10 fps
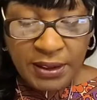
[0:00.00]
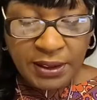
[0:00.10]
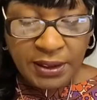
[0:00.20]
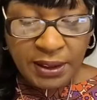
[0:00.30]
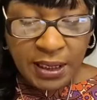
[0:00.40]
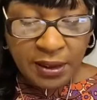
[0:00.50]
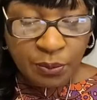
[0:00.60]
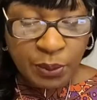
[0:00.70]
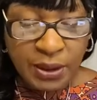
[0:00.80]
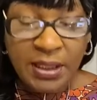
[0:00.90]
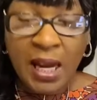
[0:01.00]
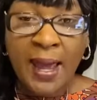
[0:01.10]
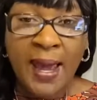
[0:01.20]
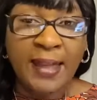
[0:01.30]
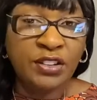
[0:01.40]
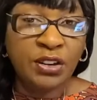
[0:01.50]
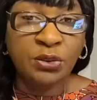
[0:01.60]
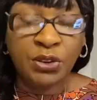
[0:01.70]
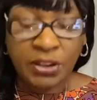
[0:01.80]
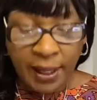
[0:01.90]
to think. We need our
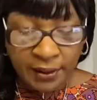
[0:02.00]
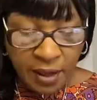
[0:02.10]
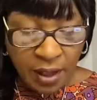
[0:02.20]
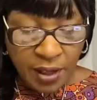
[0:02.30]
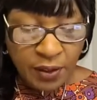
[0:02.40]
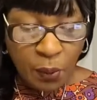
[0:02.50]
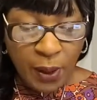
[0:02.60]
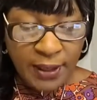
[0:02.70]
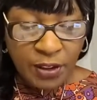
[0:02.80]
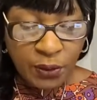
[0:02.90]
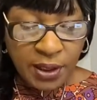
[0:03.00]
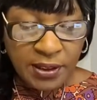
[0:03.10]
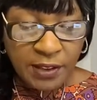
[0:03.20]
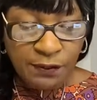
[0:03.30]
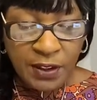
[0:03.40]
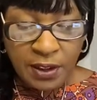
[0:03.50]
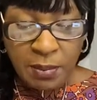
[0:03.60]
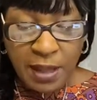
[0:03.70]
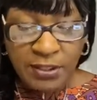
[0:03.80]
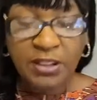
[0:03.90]
attitude checked. The way you think and feel
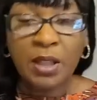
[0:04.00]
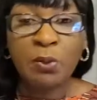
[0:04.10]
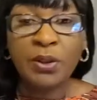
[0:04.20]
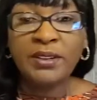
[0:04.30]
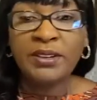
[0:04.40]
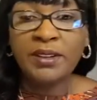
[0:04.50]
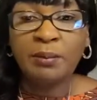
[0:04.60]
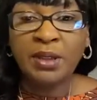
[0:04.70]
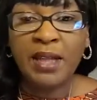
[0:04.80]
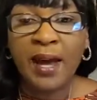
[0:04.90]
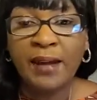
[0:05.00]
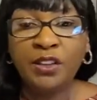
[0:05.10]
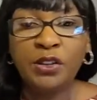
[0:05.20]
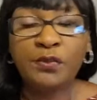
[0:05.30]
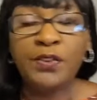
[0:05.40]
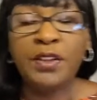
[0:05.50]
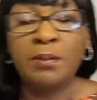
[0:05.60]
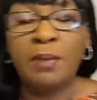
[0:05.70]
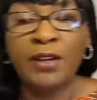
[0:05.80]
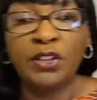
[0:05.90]
about someone or something. How do you feel
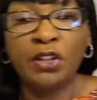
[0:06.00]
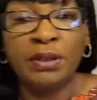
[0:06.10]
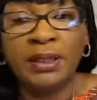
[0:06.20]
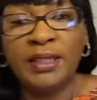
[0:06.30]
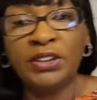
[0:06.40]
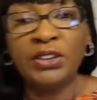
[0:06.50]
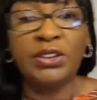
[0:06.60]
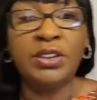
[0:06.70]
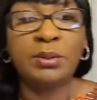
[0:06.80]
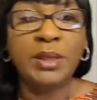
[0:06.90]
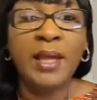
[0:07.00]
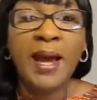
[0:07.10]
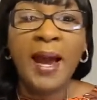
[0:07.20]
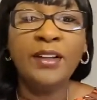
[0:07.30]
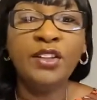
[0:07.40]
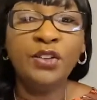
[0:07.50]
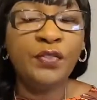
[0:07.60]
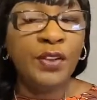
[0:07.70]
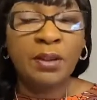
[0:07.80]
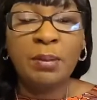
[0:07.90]
about your relationships? How do you
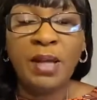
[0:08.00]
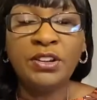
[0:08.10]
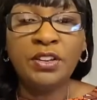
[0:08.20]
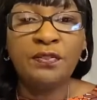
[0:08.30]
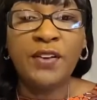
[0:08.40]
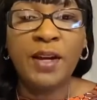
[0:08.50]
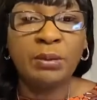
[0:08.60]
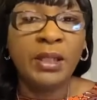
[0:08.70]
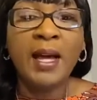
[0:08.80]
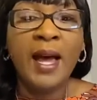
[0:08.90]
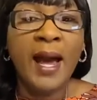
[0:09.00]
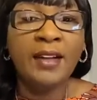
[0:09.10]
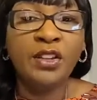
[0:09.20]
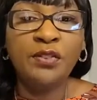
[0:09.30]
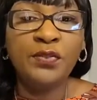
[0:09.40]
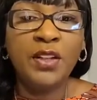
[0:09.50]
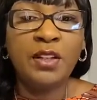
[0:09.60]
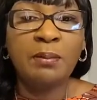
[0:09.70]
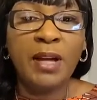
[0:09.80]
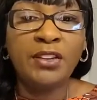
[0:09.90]
feel about your family? How do you feel
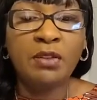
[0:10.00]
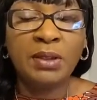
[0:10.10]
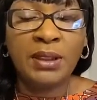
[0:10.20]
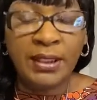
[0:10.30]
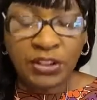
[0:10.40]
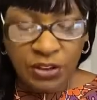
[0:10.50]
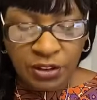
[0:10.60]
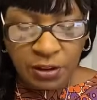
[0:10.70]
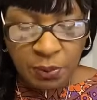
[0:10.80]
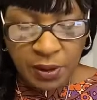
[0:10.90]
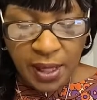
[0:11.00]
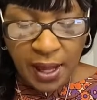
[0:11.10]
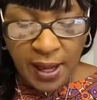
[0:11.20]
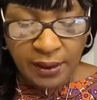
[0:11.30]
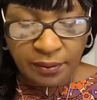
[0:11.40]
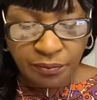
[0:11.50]
about your relationship with God?